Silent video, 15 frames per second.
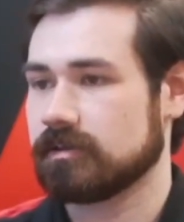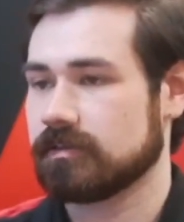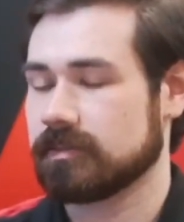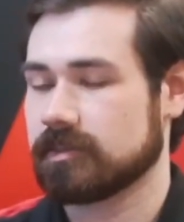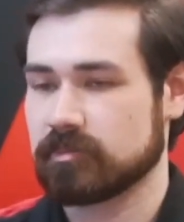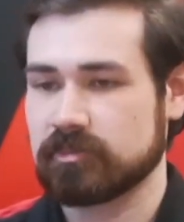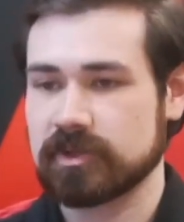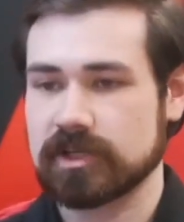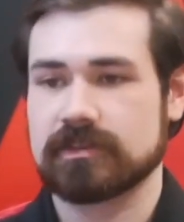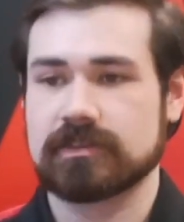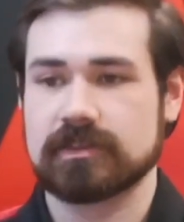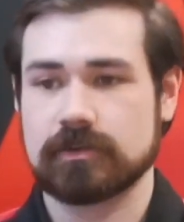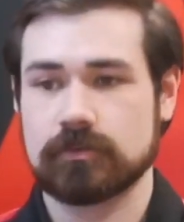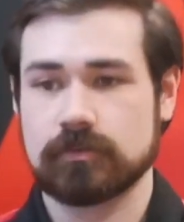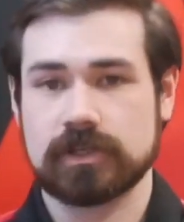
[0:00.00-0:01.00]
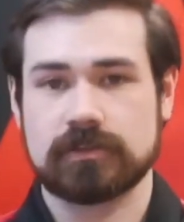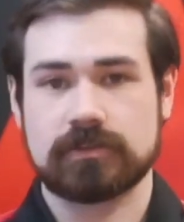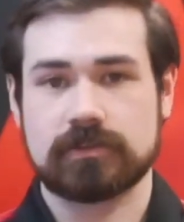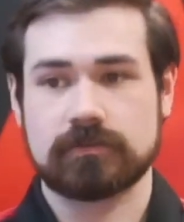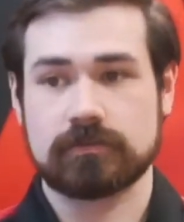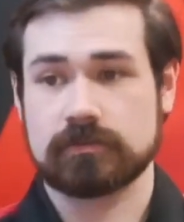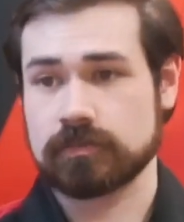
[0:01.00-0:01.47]
The big thing
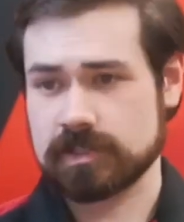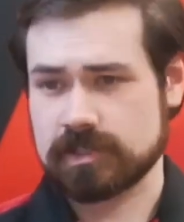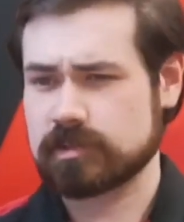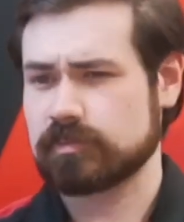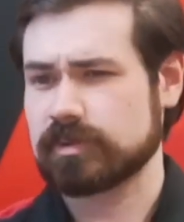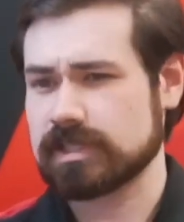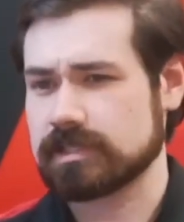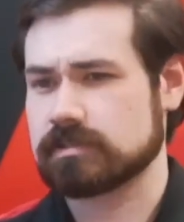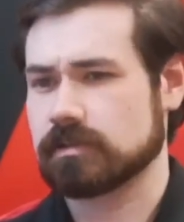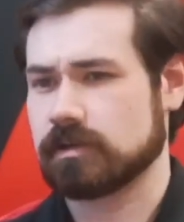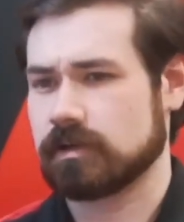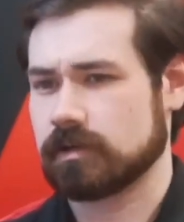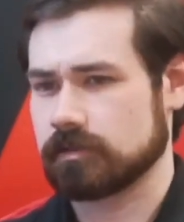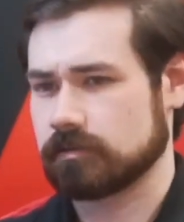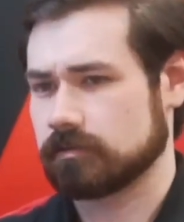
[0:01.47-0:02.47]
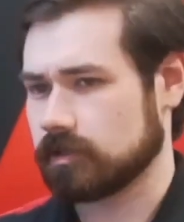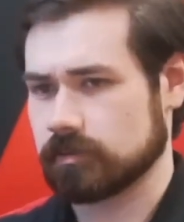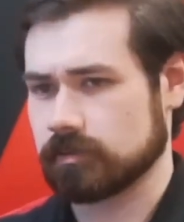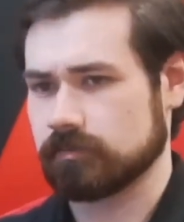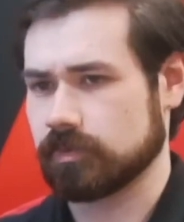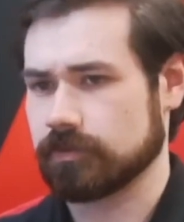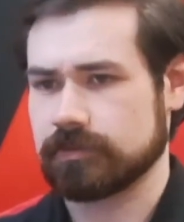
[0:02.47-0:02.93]
with speeds
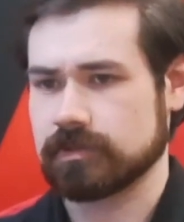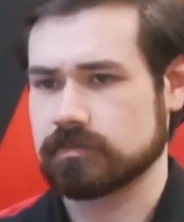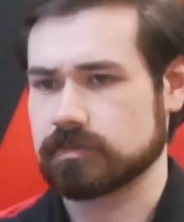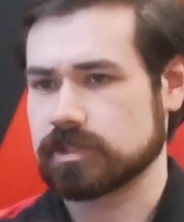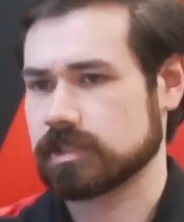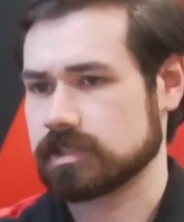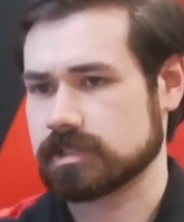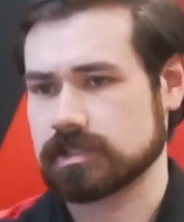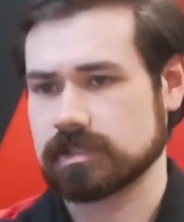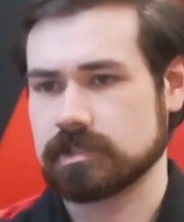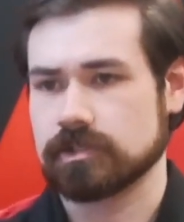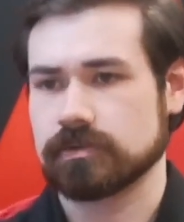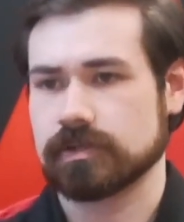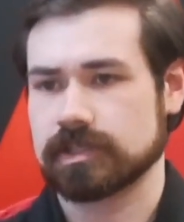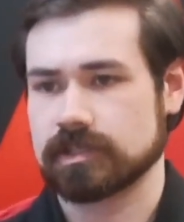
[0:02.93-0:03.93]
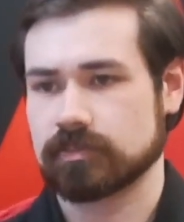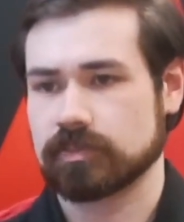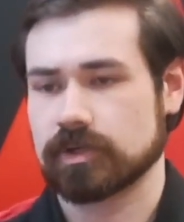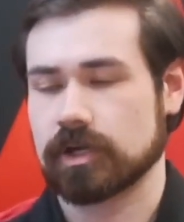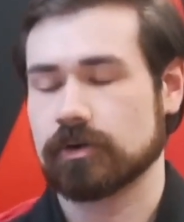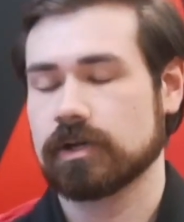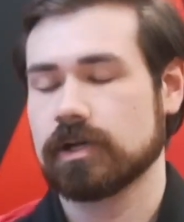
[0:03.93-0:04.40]
on both these machines, the E2 and the
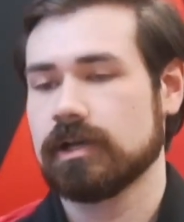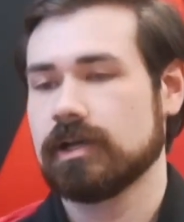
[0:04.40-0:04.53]
Pro,